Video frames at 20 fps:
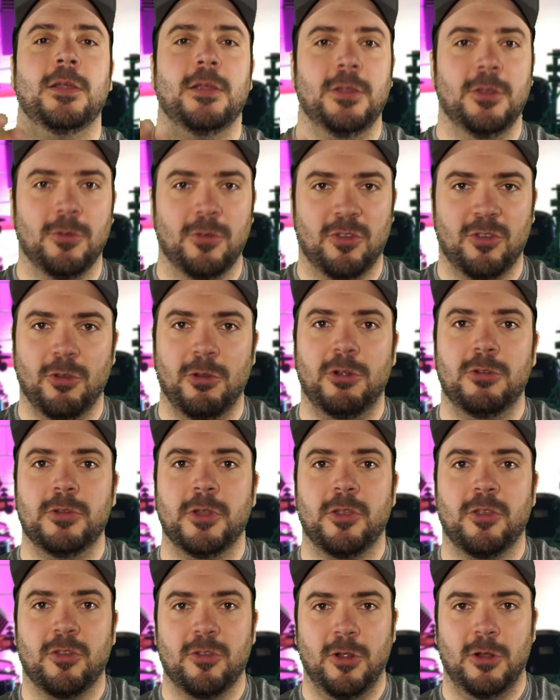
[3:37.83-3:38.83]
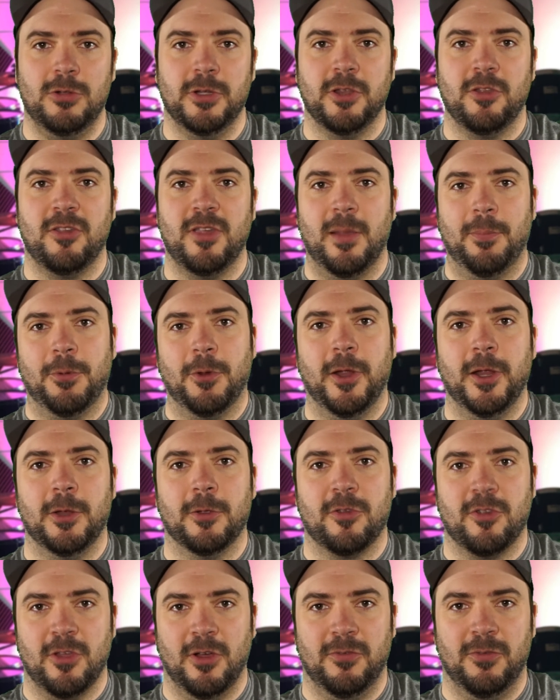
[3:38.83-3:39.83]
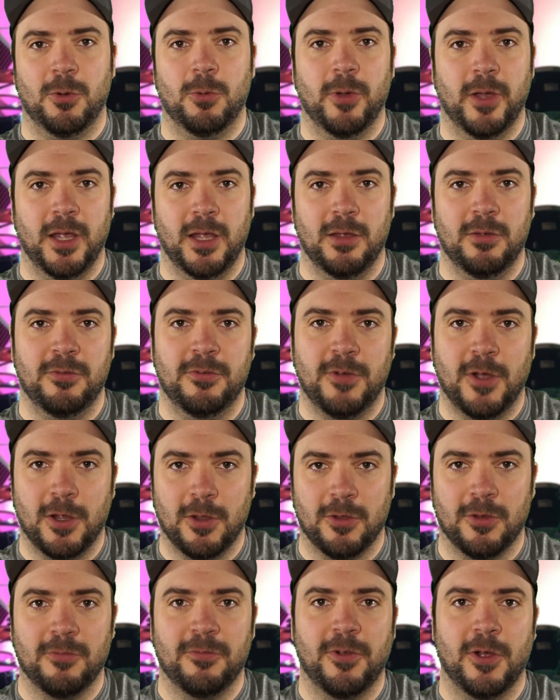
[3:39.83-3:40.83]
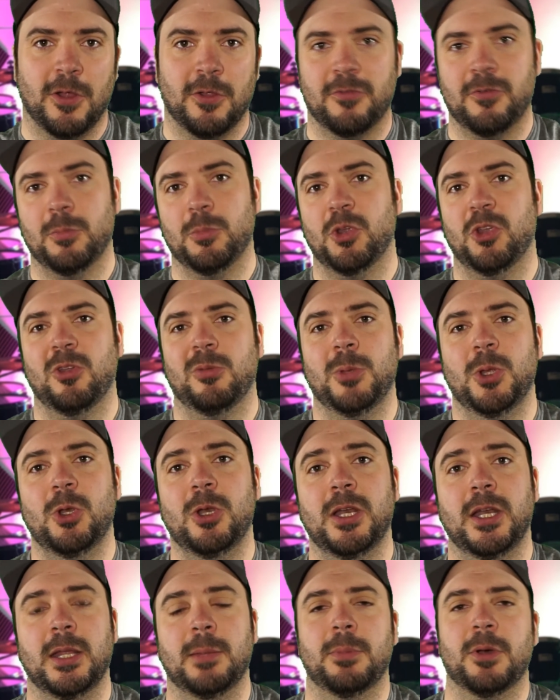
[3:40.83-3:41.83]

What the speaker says: You slowly separate yourself away farther and farther from your community.